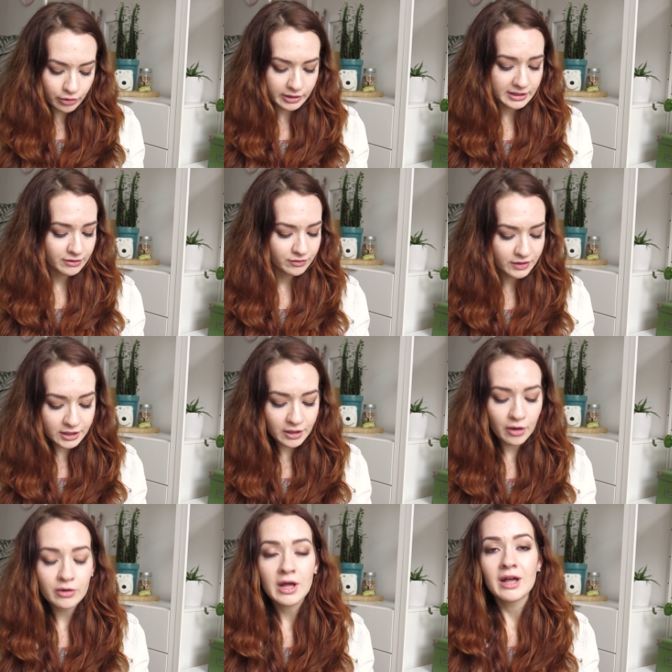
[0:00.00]
or in a
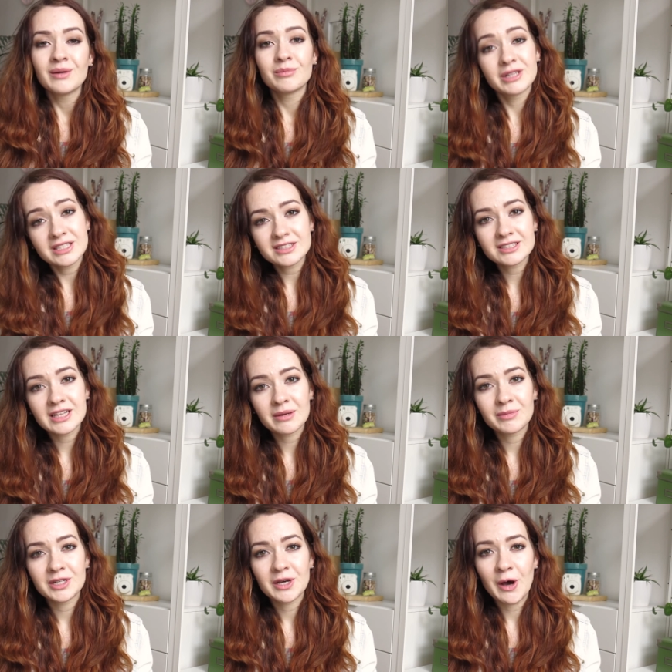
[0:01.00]
video, please
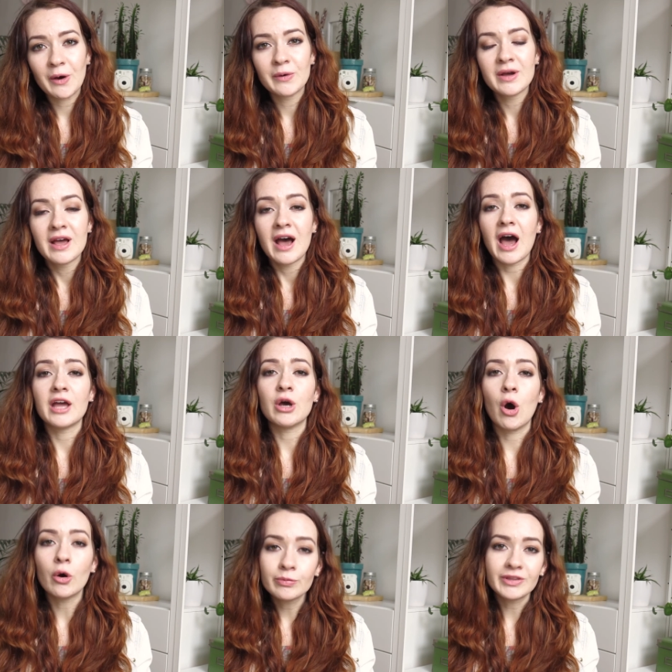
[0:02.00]
let me know. I
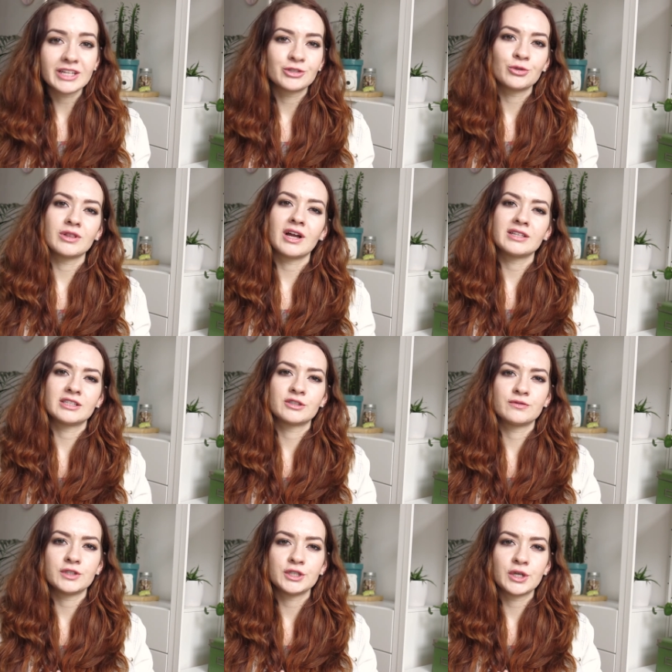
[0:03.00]
hope that you liked
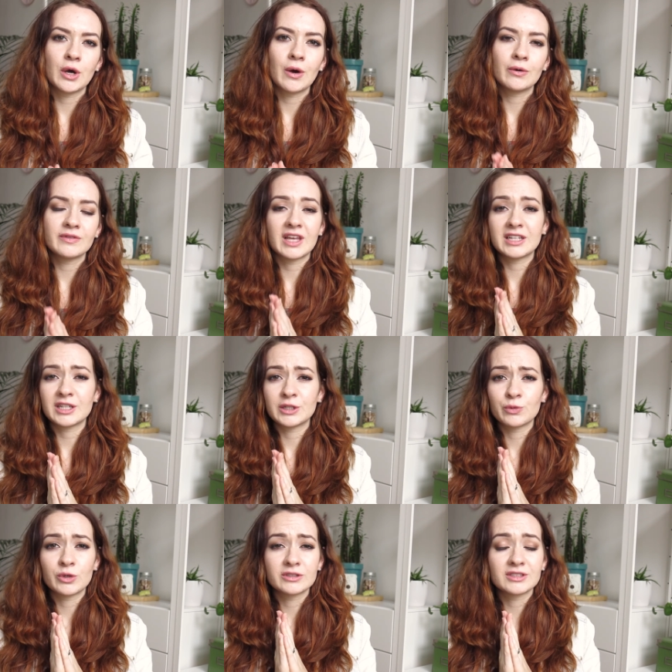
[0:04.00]
this video, that
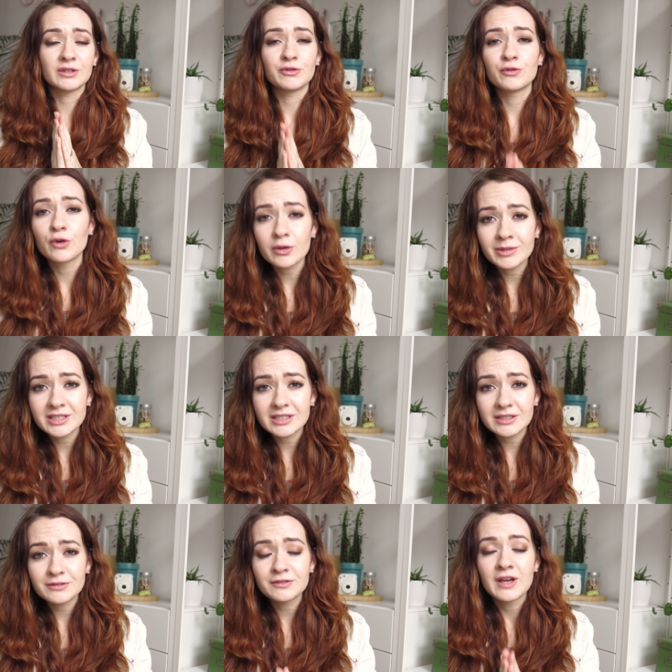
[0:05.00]
it was
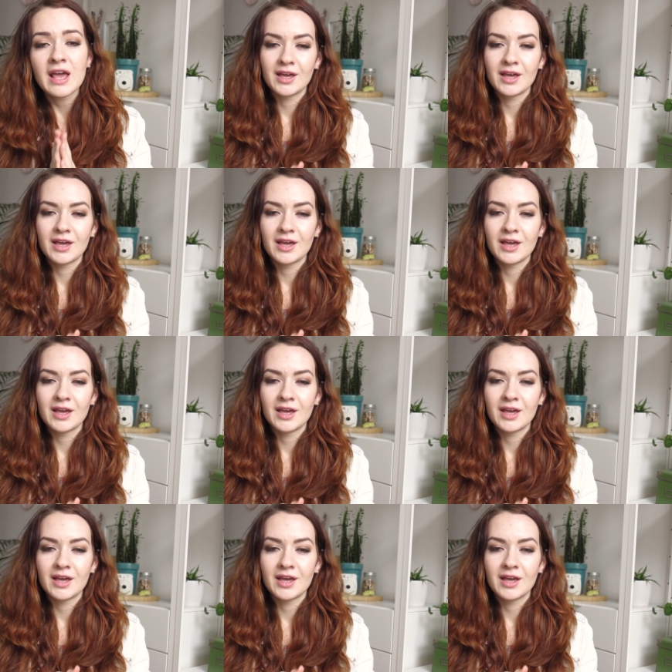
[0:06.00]
informative.